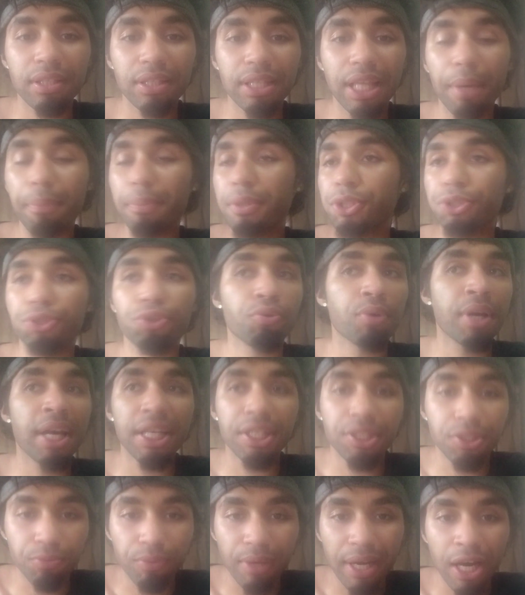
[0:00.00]
That means no
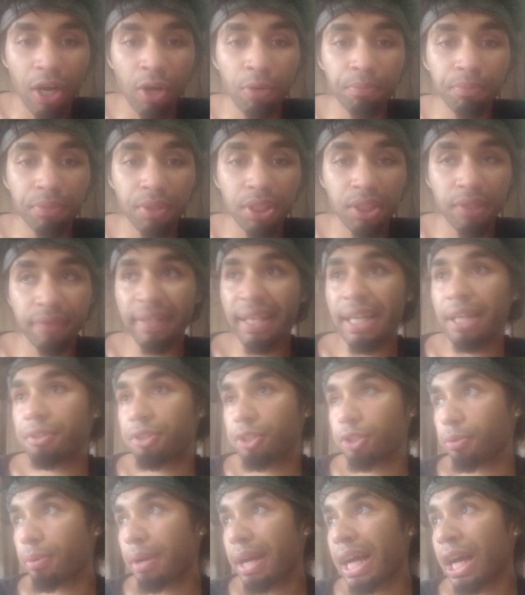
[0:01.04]
hate is allowed. Because if hate
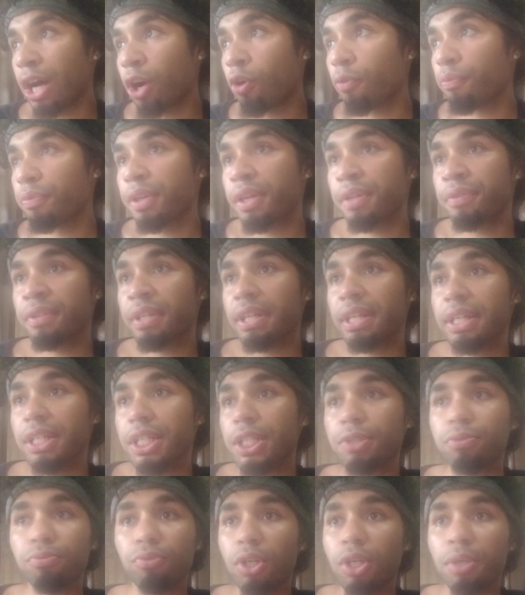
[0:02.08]
is allowed, then it
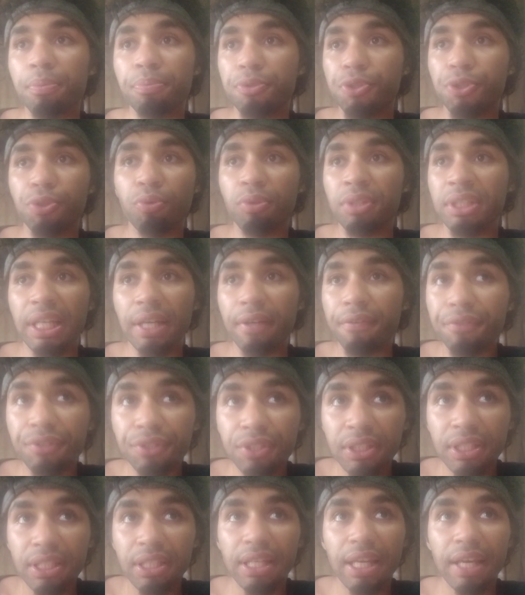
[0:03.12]
corrupts, destroys
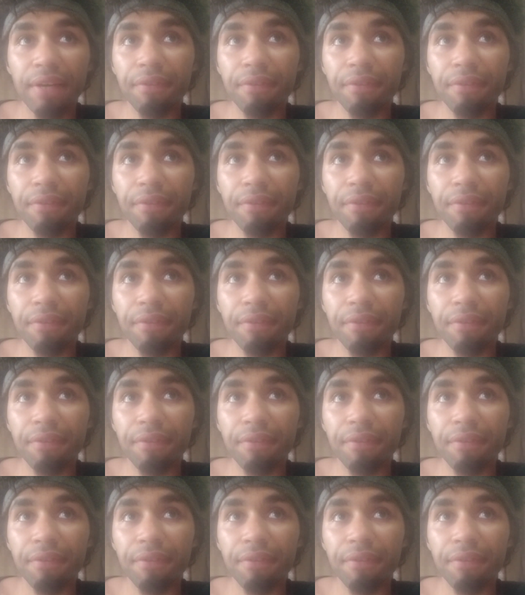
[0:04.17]
everything